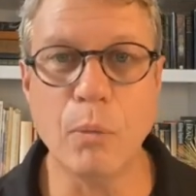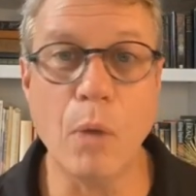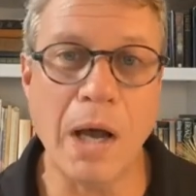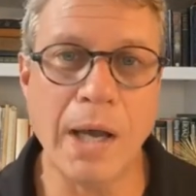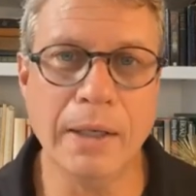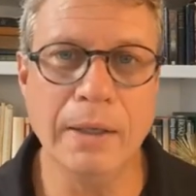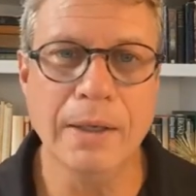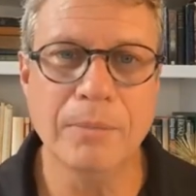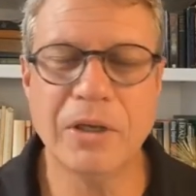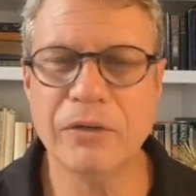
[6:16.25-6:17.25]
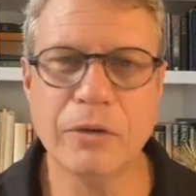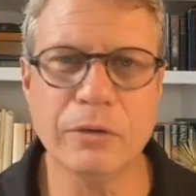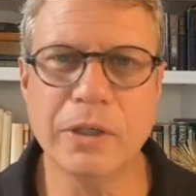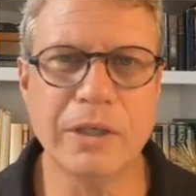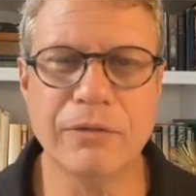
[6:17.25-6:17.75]
Why? because they're
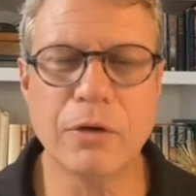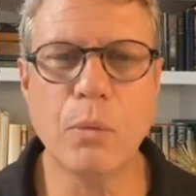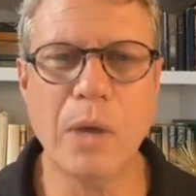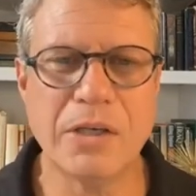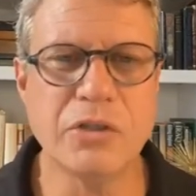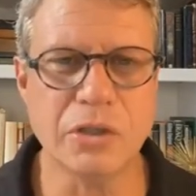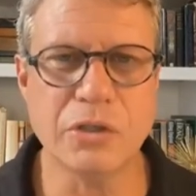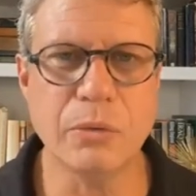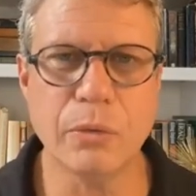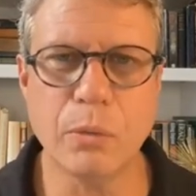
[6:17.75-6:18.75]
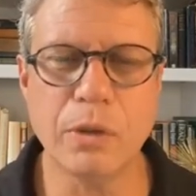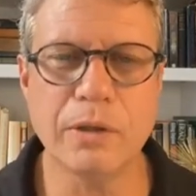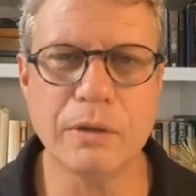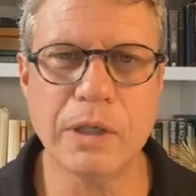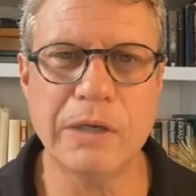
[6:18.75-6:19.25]
looking for a wedge issue. They're
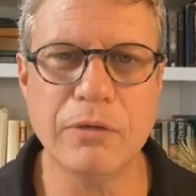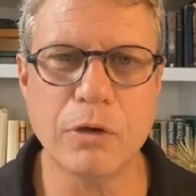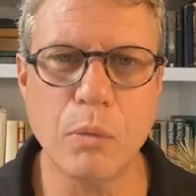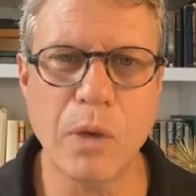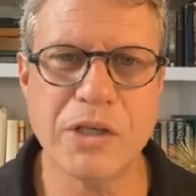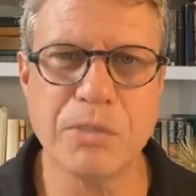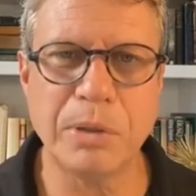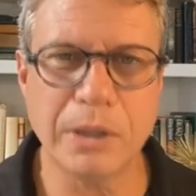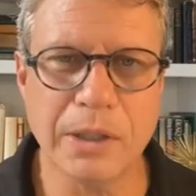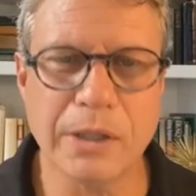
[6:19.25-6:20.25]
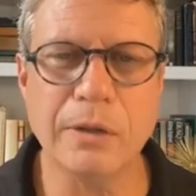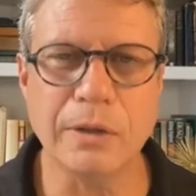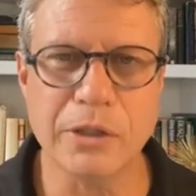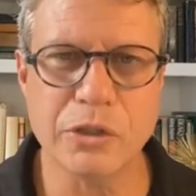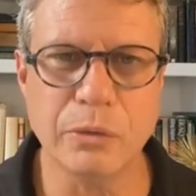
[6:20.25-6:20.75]
looking for a wedge political
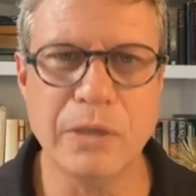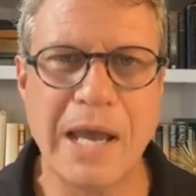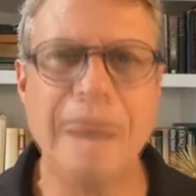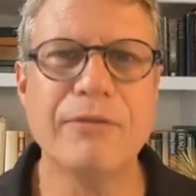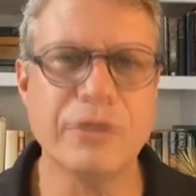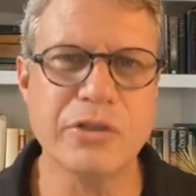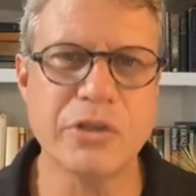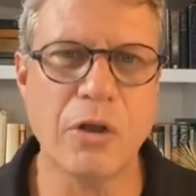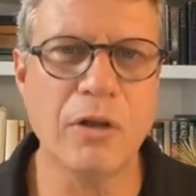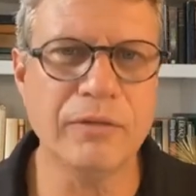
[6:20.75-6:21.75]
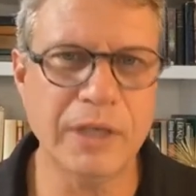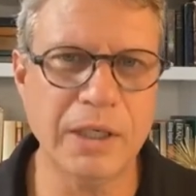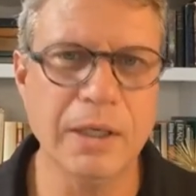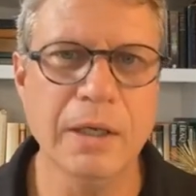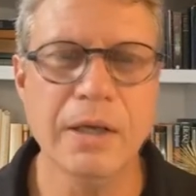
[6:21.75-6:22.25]
issue, not for
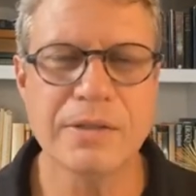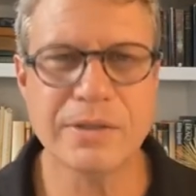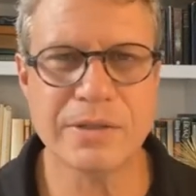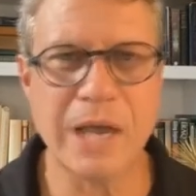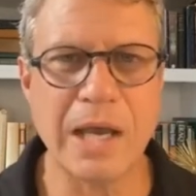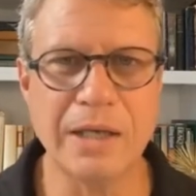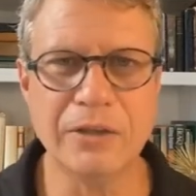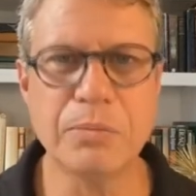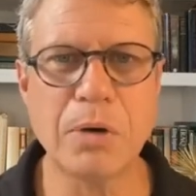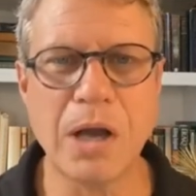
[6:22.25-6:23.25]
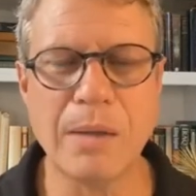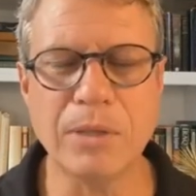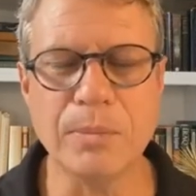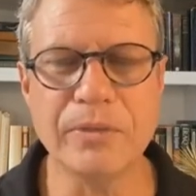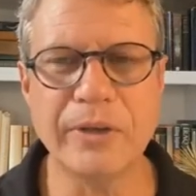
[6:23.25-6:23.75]
solving society's
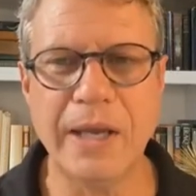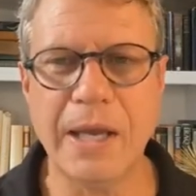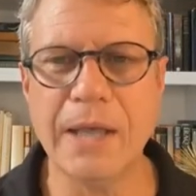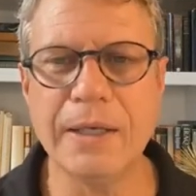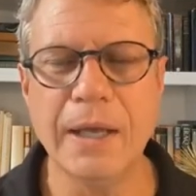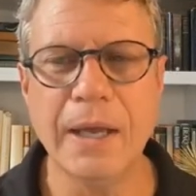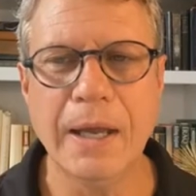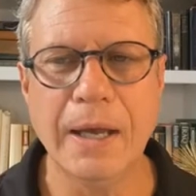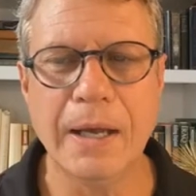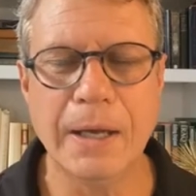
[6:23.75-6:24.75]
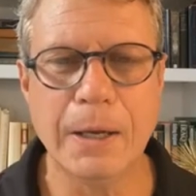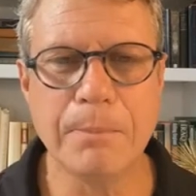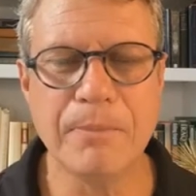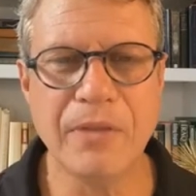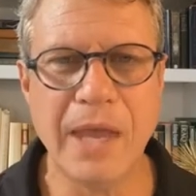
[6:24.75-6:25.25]
problems. And um,
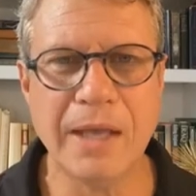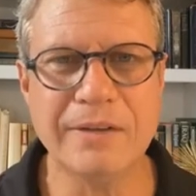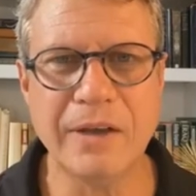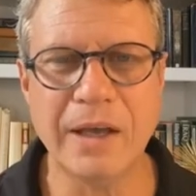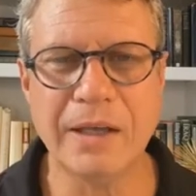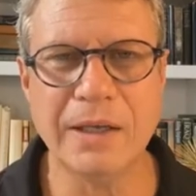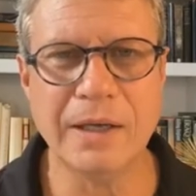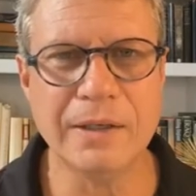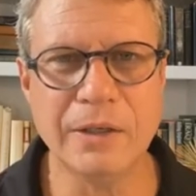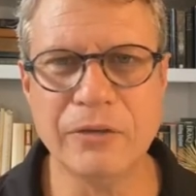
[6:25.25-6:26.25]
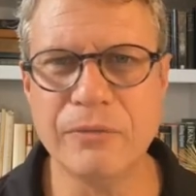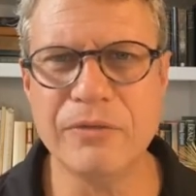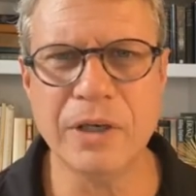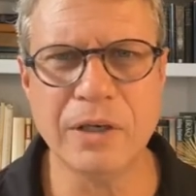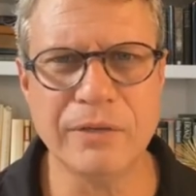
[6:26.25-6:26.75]
that, uh, you know, some
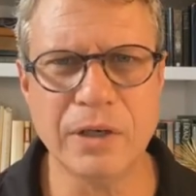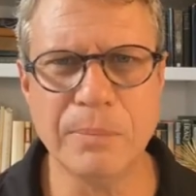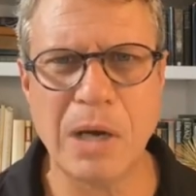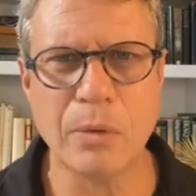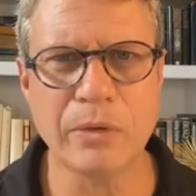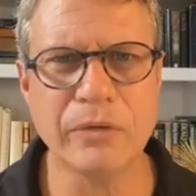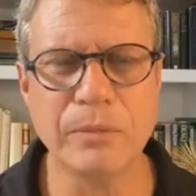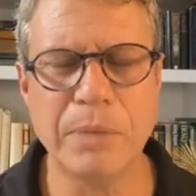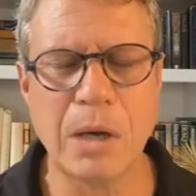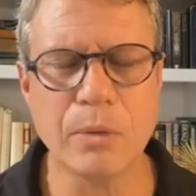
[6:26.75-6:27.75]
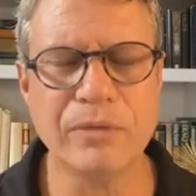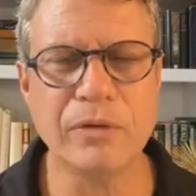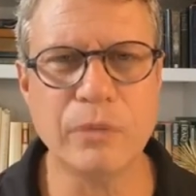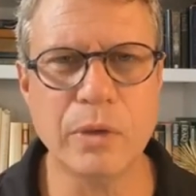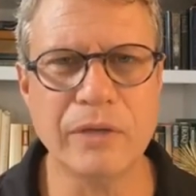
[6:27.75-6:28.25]
very, very powerful,
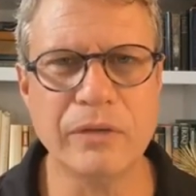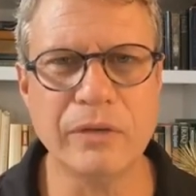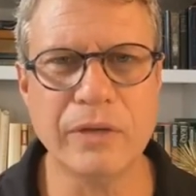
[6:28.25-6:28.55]
powerful voices.